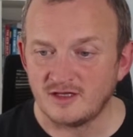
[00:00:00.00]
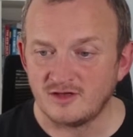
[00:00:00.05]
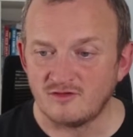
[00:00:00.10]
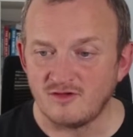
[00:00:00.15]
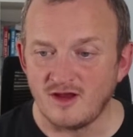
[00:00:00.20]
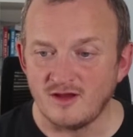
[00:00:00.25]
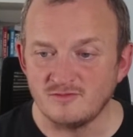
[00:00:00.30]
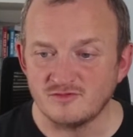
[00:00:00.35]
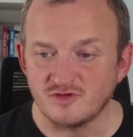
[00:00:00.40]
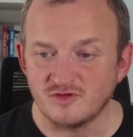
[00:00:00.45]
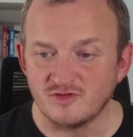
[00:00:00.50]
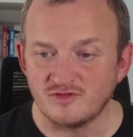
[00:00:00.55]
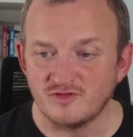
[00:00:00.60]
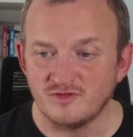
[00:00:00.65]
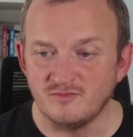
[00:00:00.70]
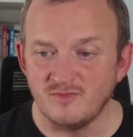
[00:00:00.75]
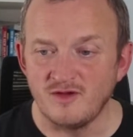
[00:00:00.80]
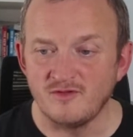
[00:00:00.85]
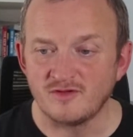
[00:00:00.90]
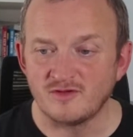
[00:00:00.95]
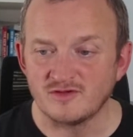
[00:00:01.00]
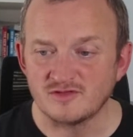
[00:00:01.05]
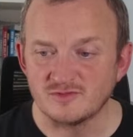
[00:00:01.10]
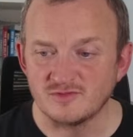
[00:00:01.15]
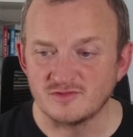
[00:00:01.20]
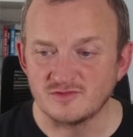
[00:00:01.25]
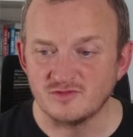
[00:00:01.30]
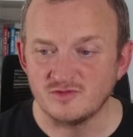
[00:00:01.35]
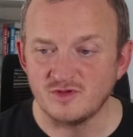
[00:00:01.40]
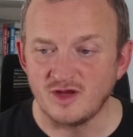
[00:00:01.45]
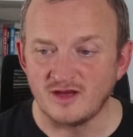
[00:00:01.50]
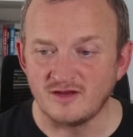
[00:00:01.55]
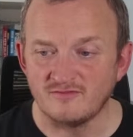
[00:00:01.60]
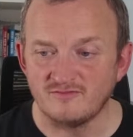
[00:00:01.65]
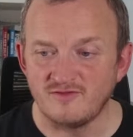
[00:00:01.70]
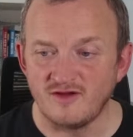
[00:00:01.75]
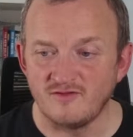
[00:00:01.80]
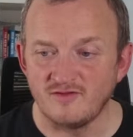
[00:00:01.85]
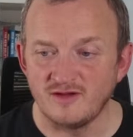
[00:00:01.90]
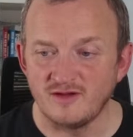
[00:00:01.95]
Graham Jonathan. Merry Christmas all, and
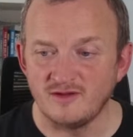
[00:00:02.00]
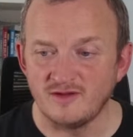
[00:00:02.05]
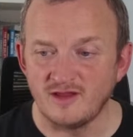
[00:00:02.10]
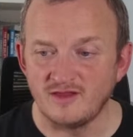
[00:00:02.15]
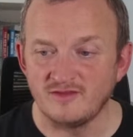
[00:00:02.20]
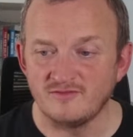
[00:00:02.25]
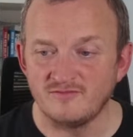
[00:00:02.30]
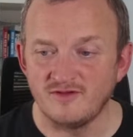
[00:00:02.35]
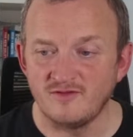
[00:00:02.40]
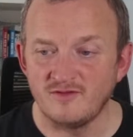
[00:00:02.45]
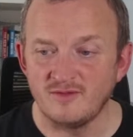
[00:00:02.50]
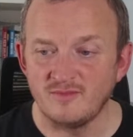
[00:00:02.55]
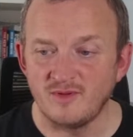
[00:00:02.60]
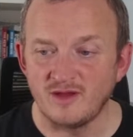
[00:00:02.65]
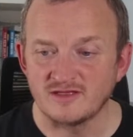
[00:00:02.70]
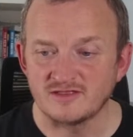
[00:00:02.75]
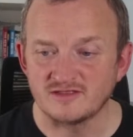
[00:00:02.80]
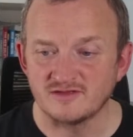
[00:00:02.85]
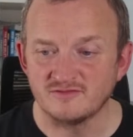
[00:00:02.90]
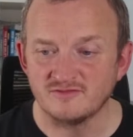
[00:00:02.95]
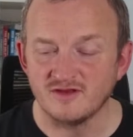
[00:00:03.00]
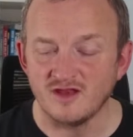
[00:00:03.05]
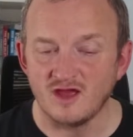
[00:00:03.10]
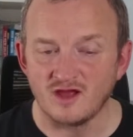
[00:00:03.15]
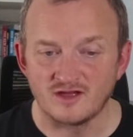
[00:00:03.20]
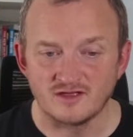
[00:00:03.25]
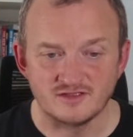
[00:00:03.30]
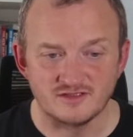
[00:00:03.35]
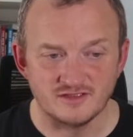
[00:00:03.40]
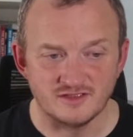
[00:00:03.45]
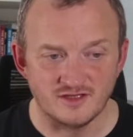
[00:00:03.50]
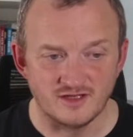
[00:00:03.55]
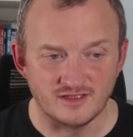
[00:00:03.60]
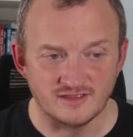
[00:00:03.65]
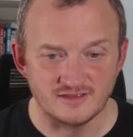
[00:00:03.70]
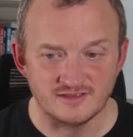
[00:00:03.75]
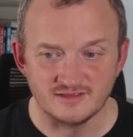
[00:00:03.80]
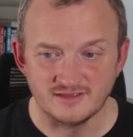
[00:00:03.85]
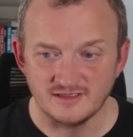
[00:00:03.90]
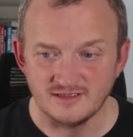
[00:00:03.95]
the very best of luck
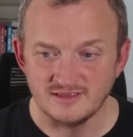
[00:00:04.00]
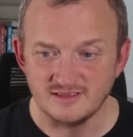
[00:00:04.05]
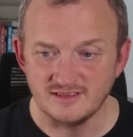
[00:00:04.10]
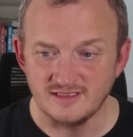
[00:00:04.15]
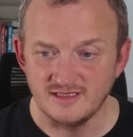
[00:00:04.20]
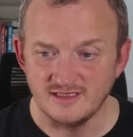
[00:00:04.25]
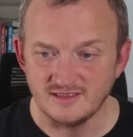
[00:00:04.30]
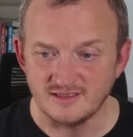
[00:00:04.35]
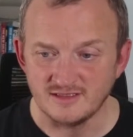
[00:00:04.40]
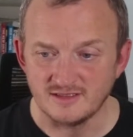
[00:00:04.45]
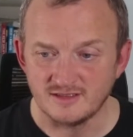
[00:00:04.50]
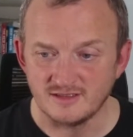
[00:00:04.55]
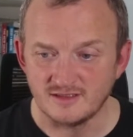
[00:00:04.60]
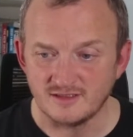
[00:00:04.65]
tonight. Indeed.